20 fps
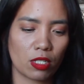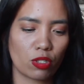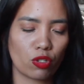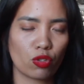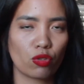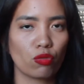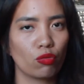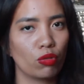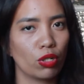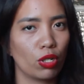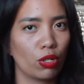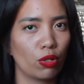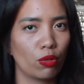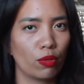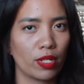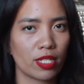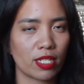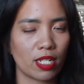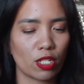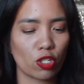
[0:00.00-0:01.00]

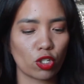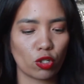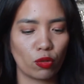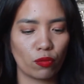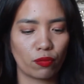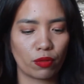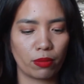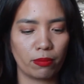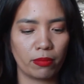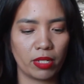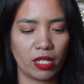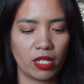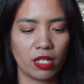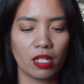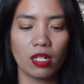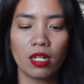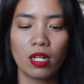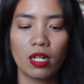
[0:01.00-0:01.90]
studio essential for me